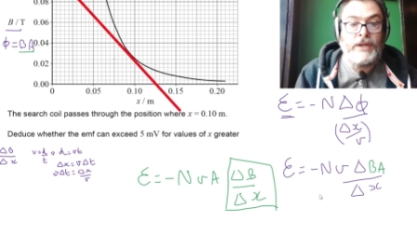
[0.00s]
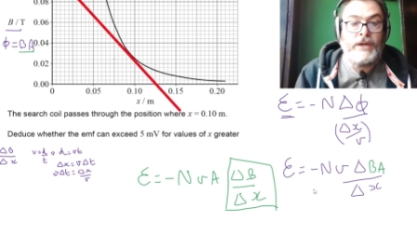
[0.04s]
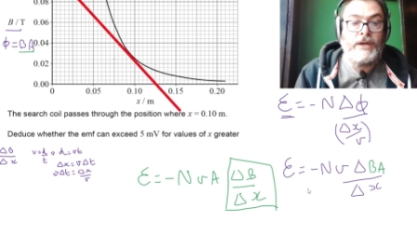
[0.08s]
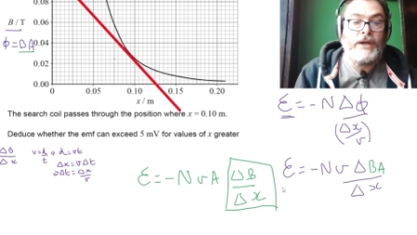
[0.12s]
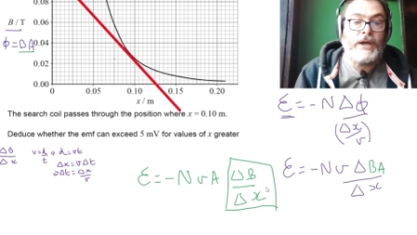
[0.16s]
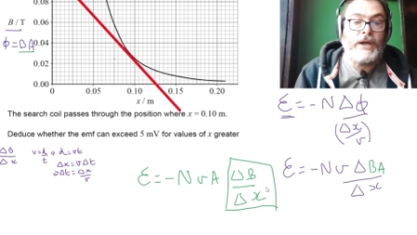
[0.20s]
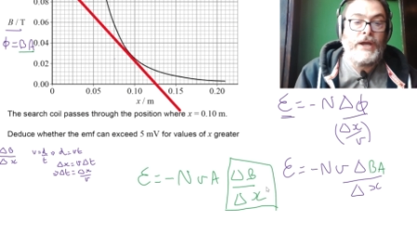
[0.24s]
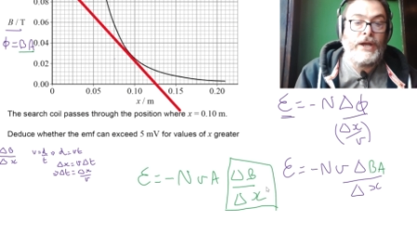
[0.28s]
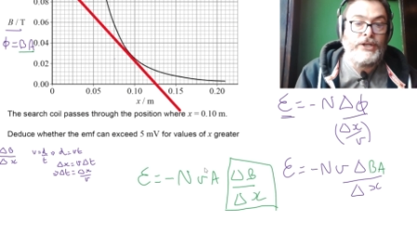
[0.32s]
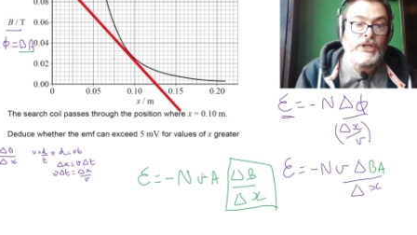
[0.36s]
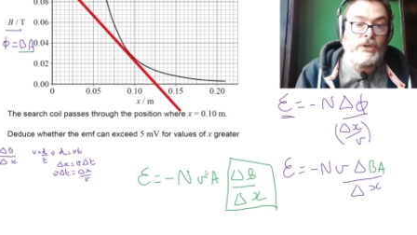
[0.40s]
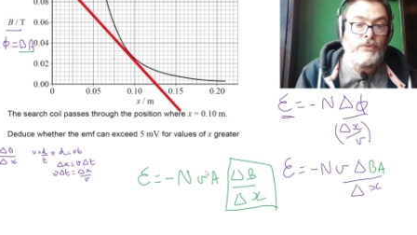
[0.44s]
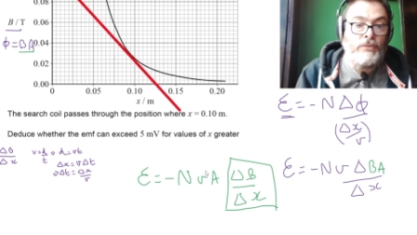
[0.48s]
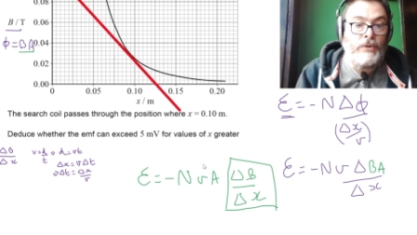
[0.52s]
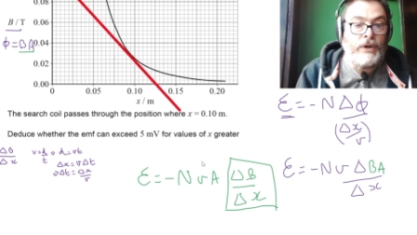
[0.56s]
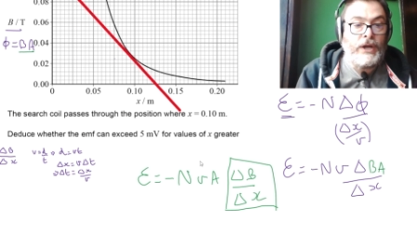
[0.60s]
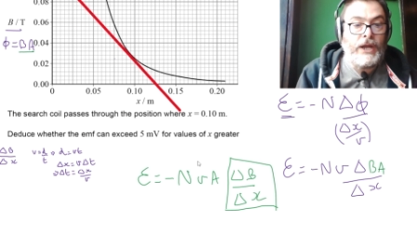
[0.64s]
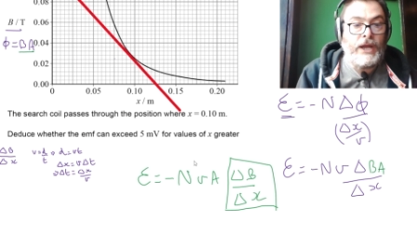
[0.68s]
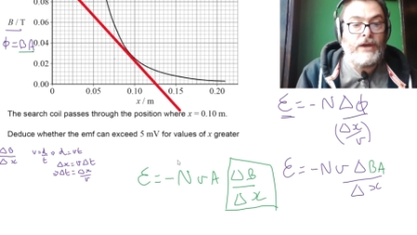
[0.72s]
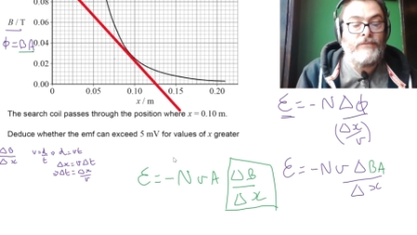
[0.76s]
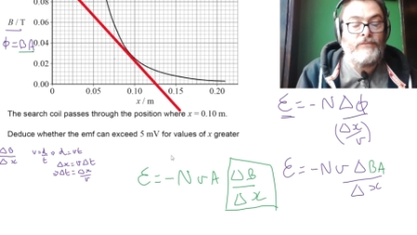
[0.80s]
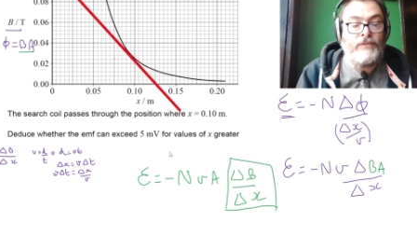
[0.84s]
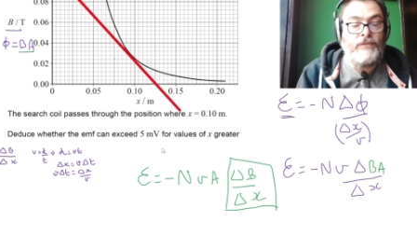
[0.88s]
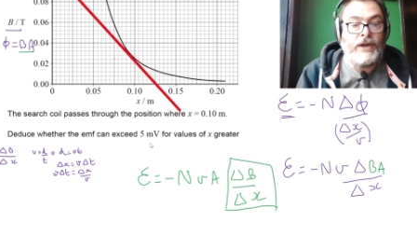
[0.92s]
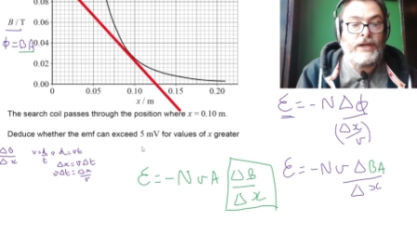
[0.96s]
and you will
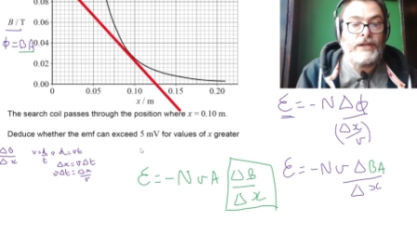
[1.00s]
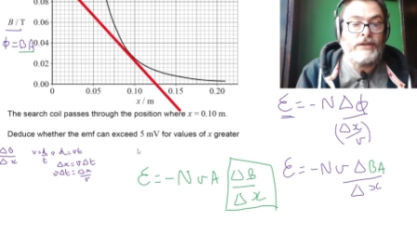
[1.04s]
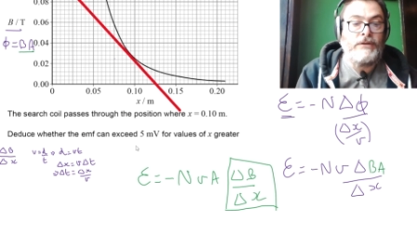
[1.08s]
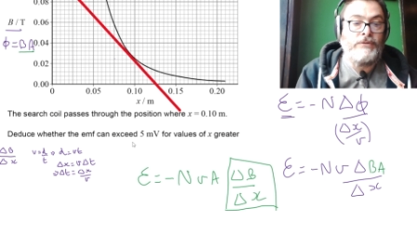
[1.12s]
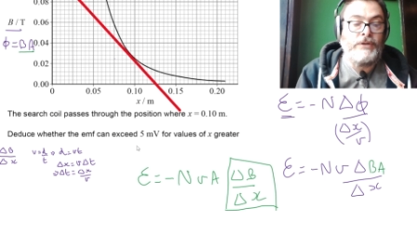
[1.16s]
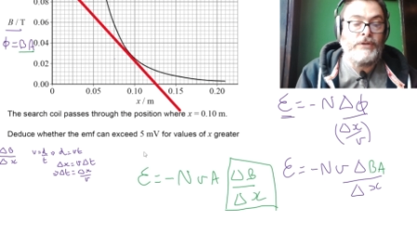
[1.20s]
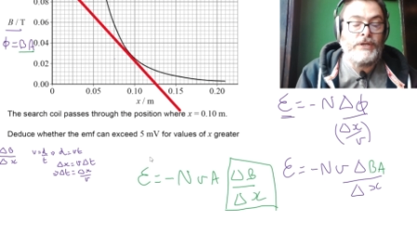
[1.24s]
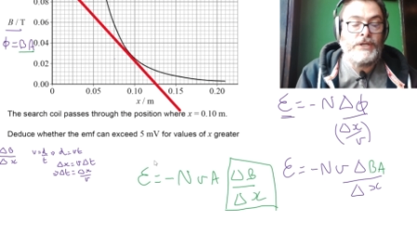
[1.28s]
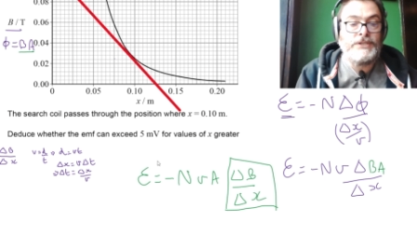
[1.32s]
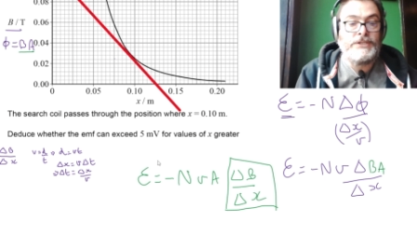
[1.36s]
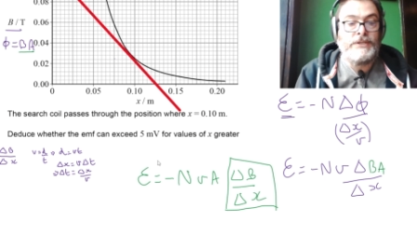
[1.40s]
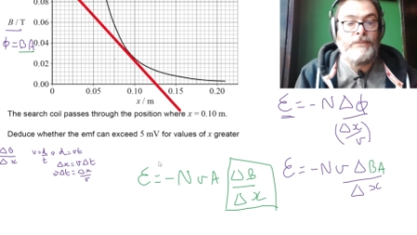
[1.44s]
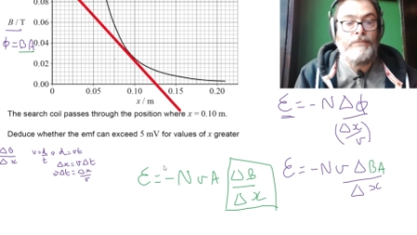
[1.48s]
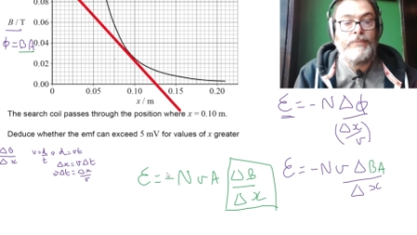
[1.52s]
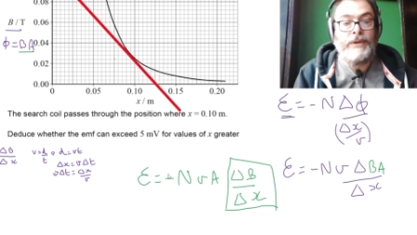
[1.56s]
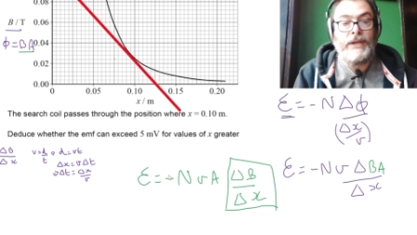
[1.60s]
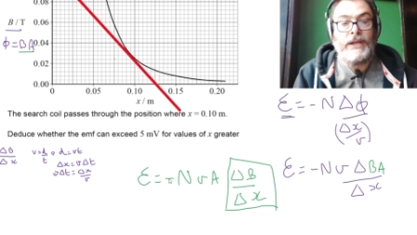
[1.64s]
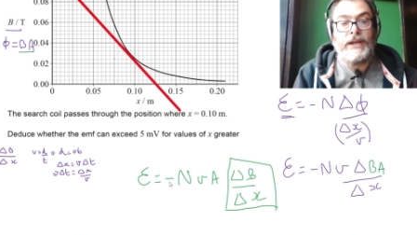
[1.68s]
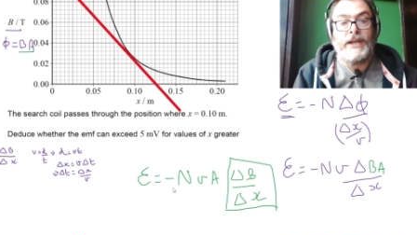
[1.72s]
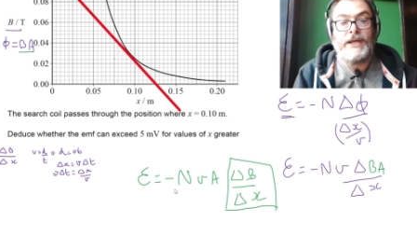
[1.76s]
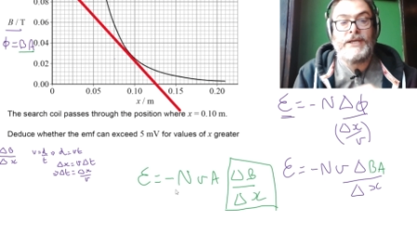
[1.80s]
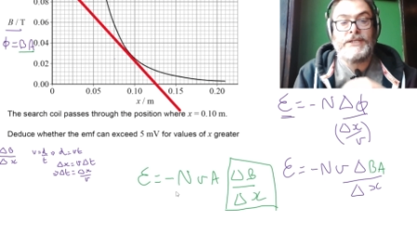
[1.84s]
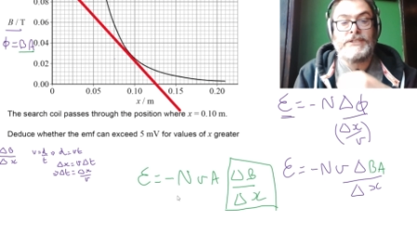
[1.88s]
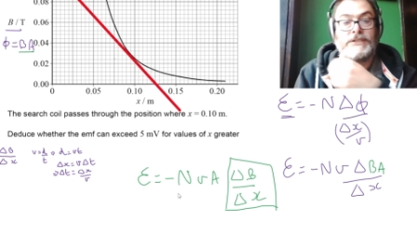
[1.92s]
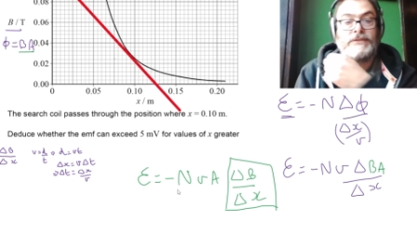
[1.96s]
get a value that is a
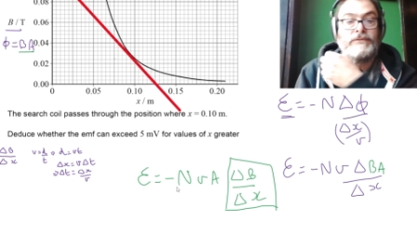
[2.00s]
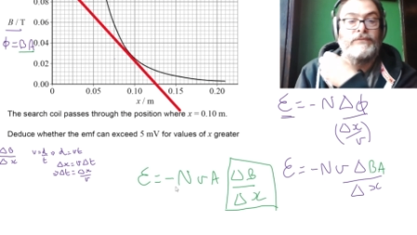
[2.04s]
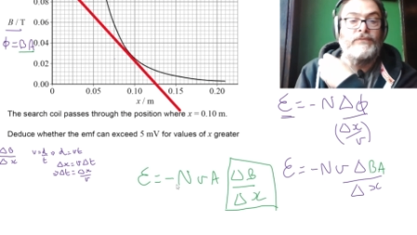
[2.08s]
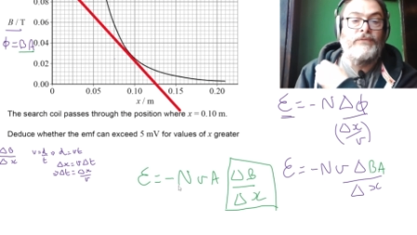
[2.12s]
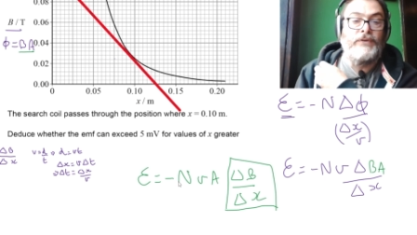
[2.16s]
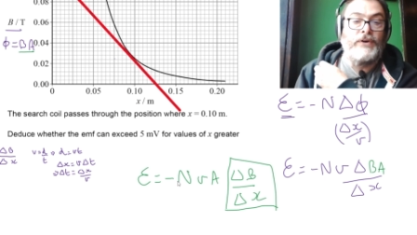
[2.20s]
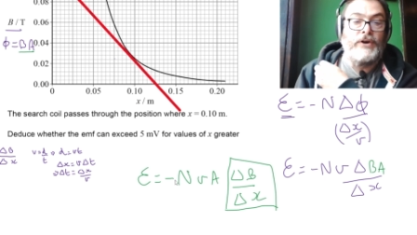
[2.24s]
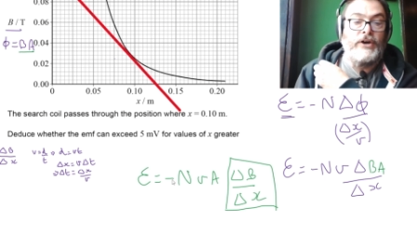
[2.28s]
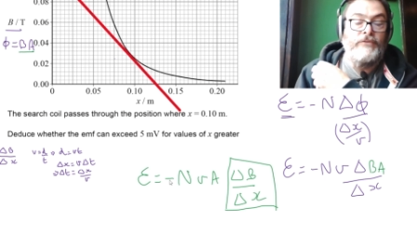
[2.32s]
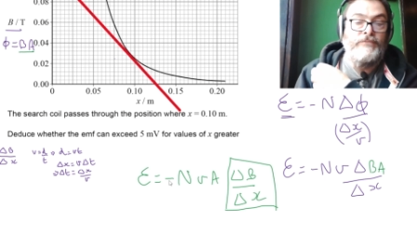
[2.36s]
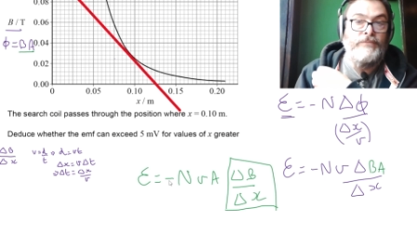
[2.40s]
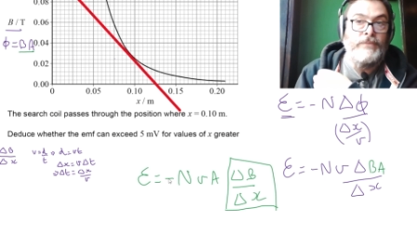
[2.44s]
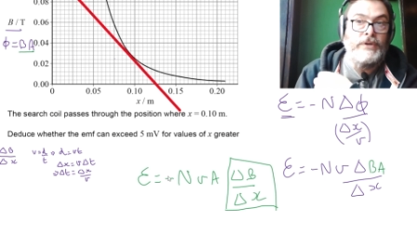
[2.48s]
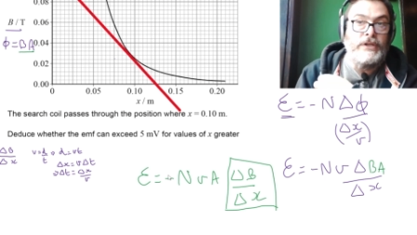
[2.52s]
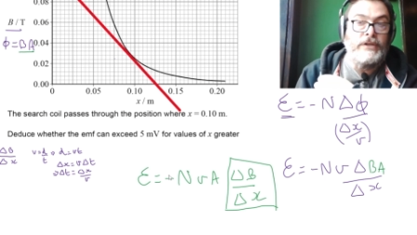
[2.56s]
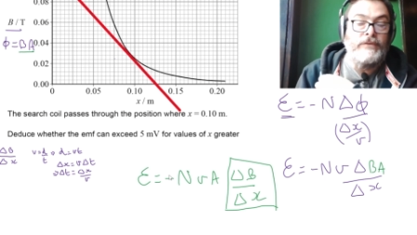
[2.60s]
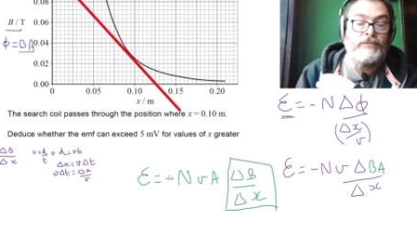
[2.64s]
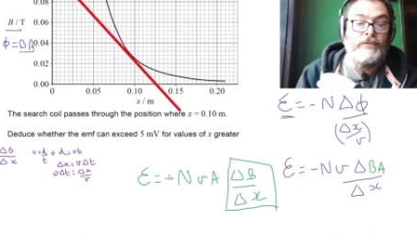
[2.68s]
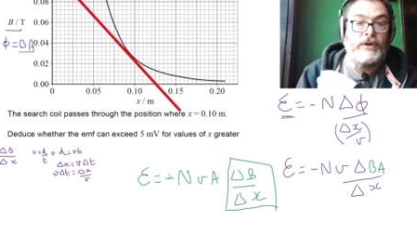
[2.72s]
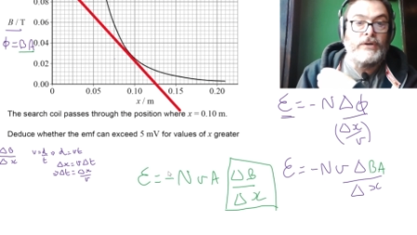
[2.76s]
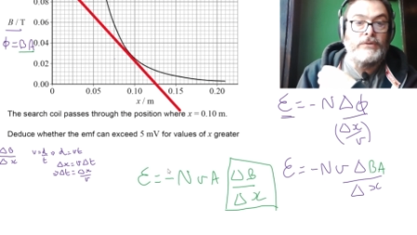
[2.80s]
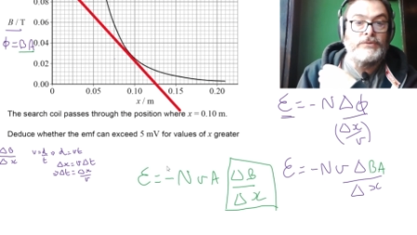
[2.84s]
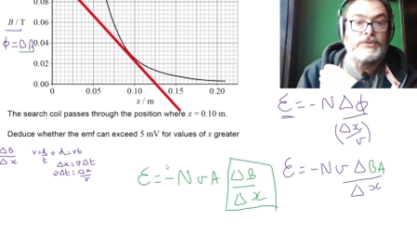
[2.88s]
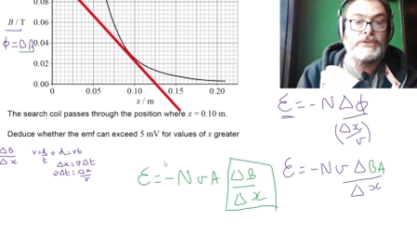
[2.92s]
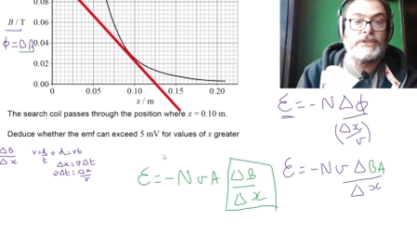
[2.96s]
bit less than 5
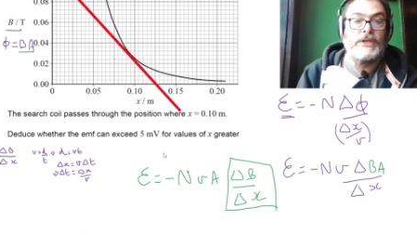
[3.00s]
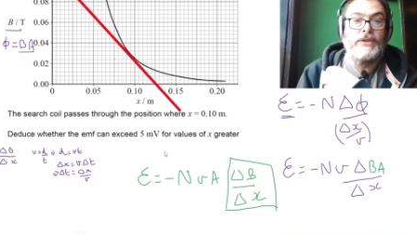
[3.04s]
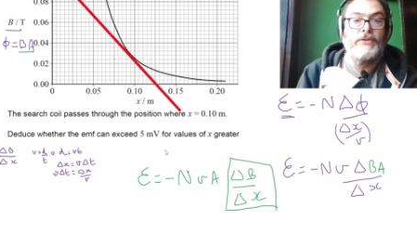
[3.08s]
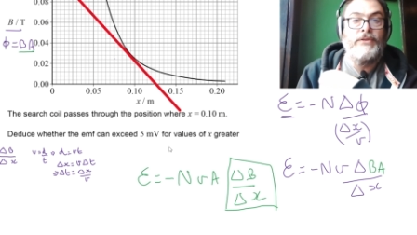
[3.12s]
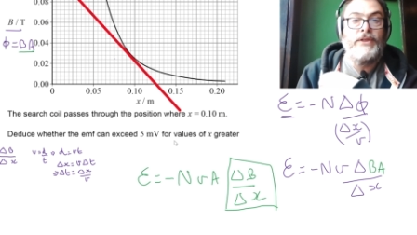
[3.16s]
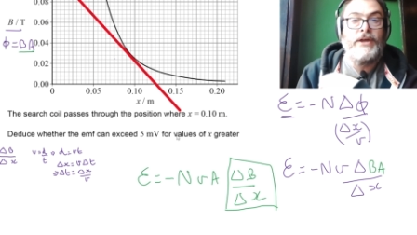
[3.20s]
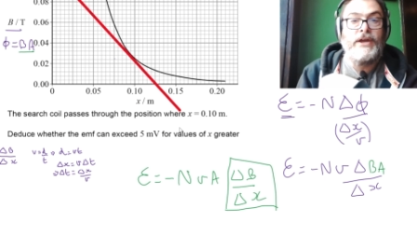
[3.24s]
millivolts.